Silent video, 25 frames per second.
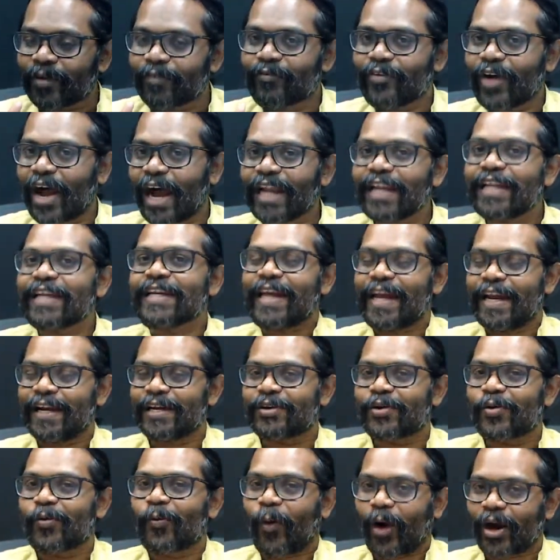validate
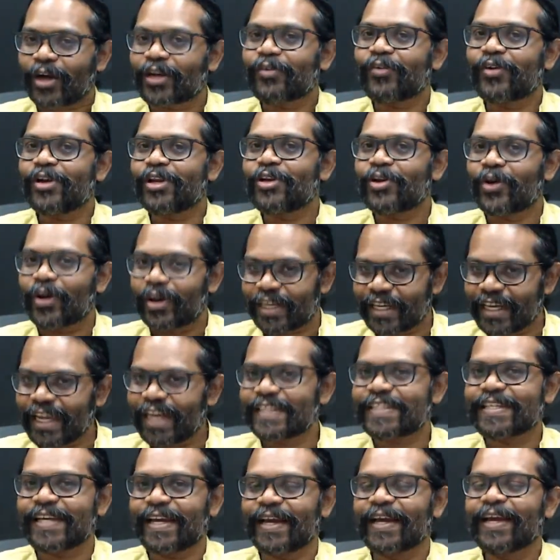whatever you are
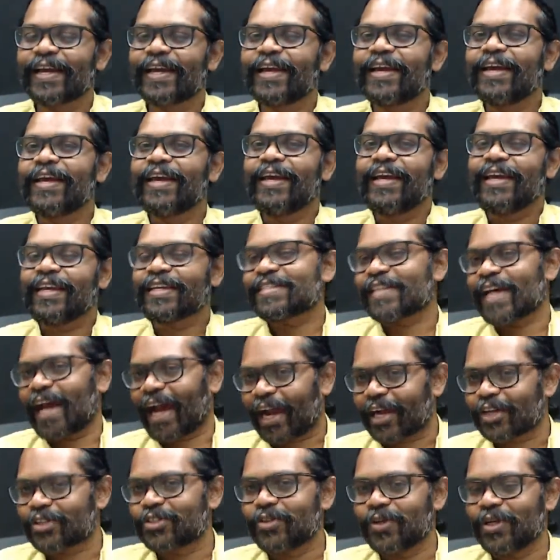getting is
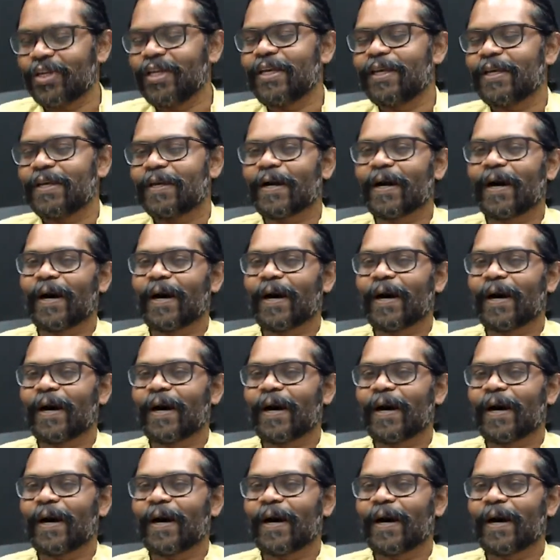actually